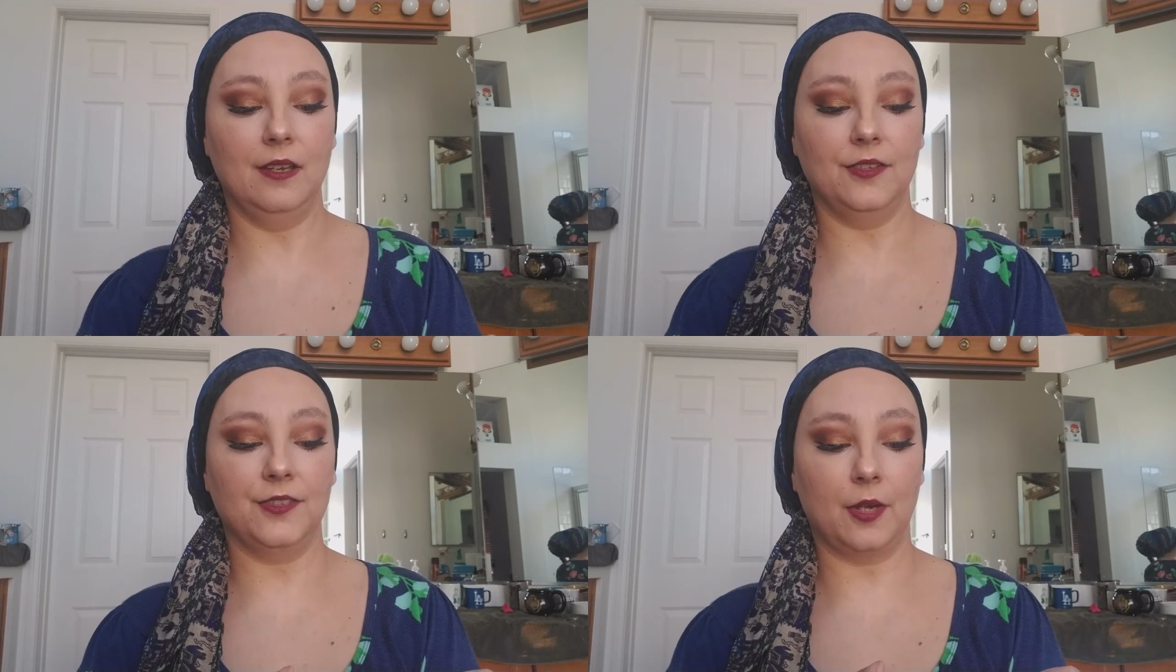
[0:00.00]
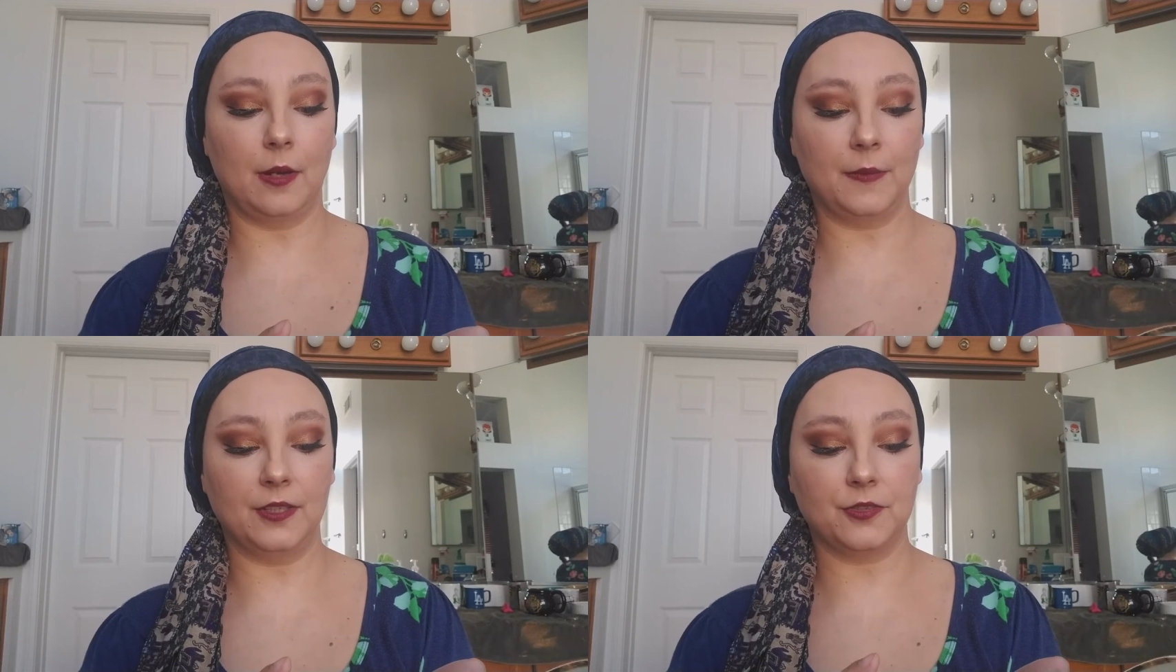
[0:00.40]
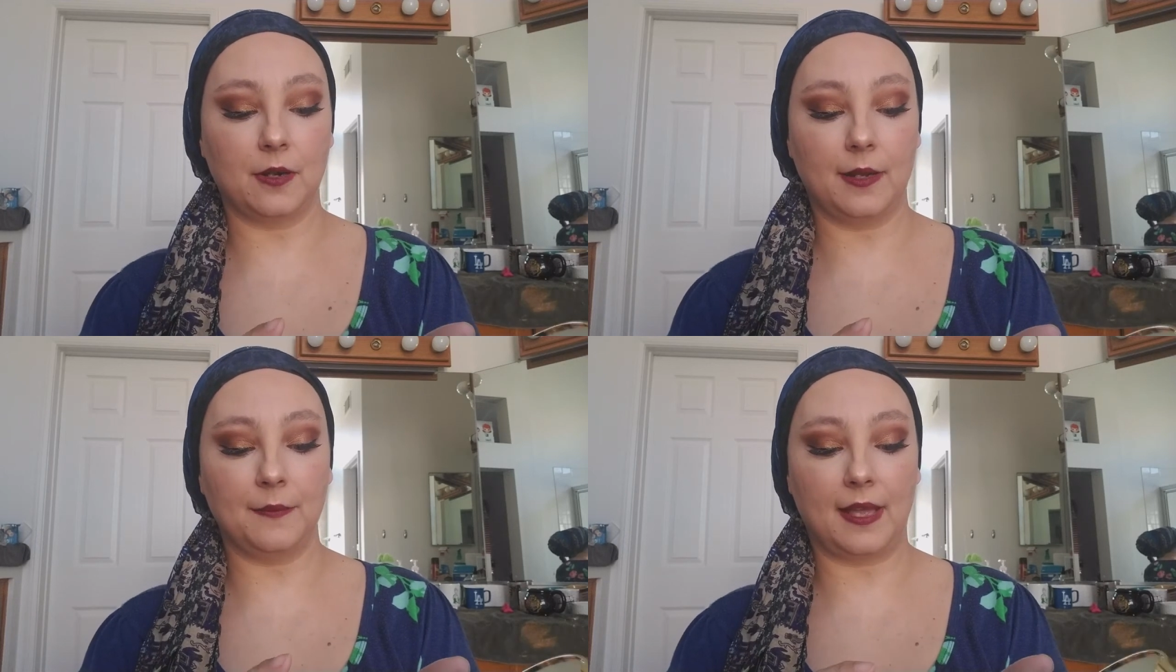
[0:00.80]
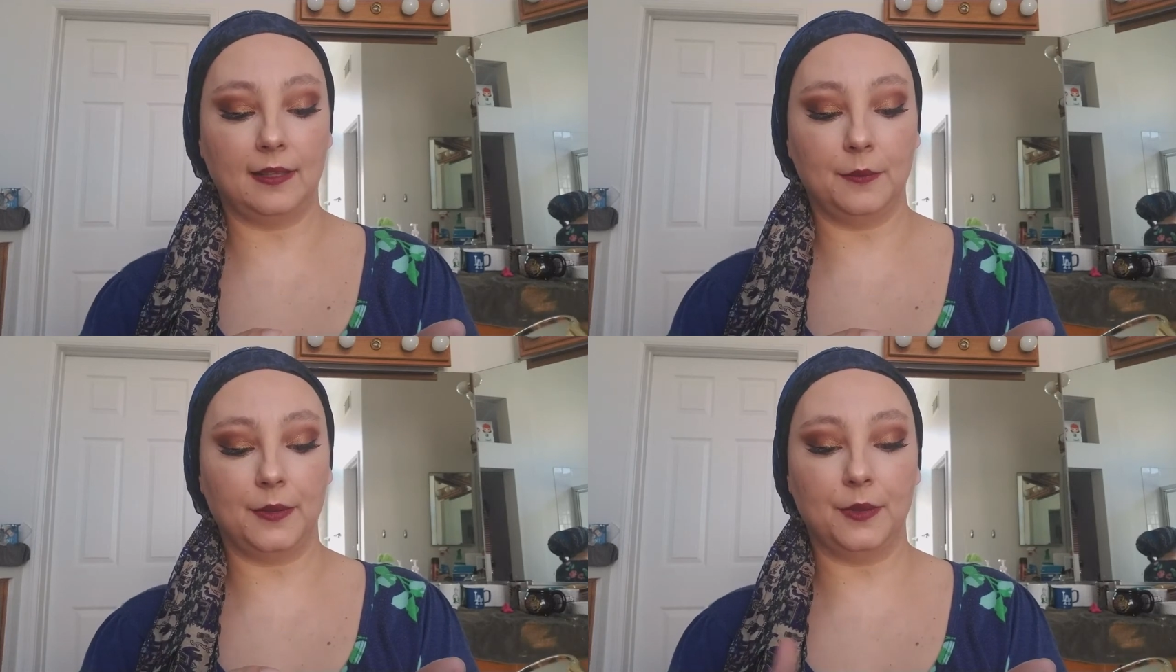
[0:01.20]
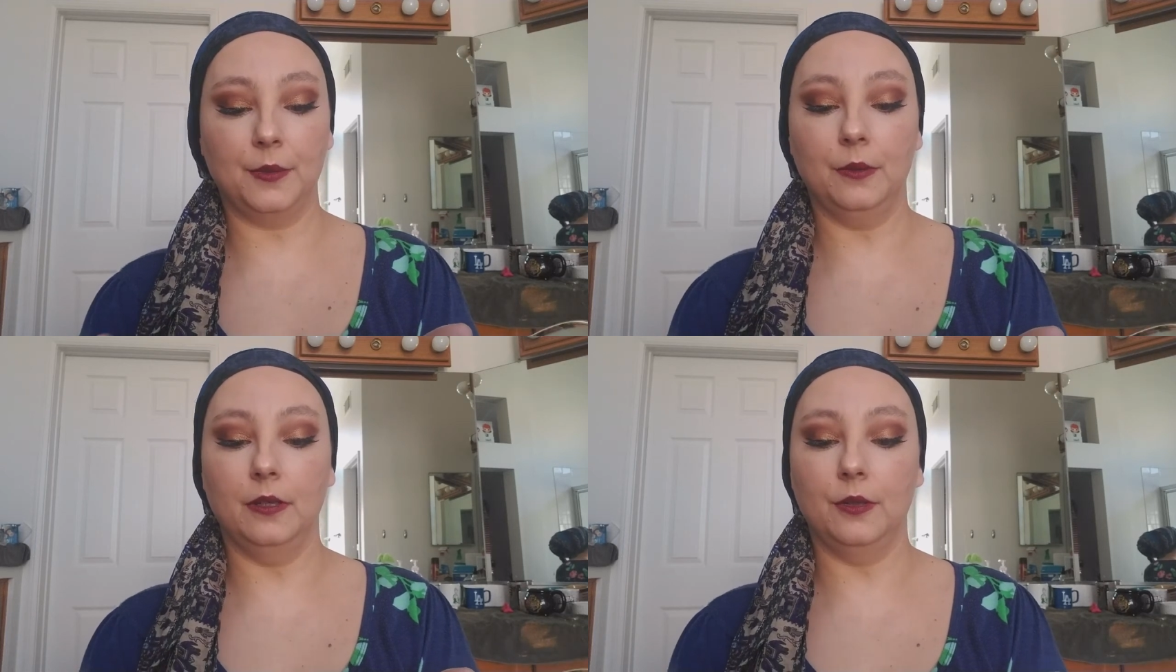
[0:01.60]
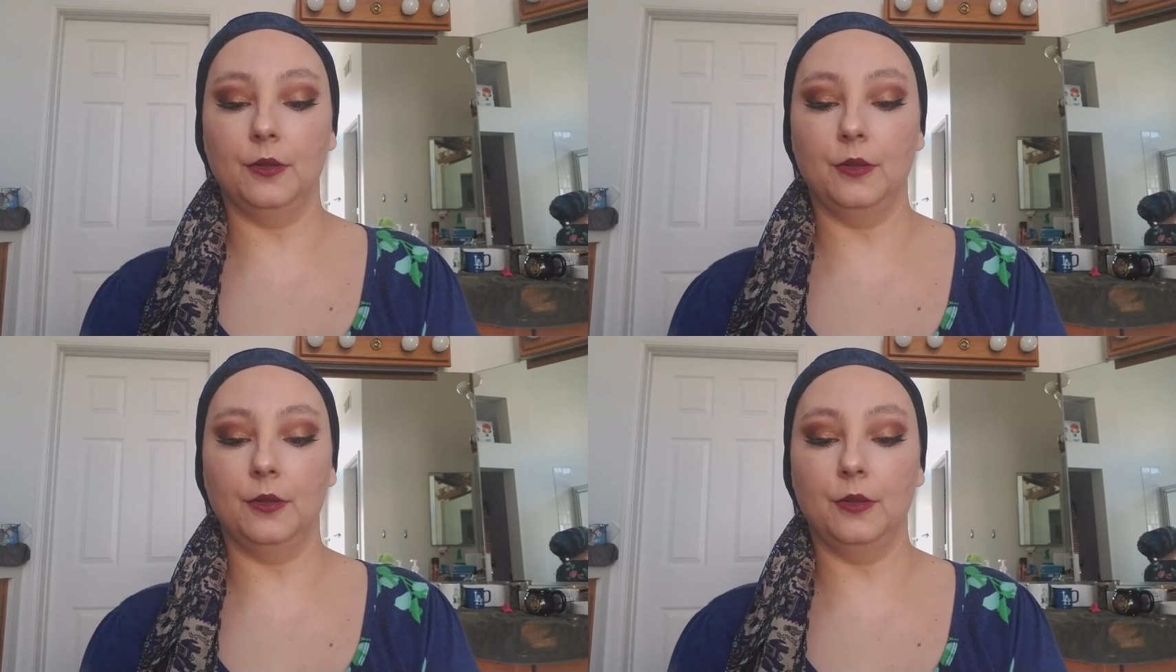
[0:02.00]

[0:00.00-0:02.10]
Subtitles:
So I'm going to try Malibu.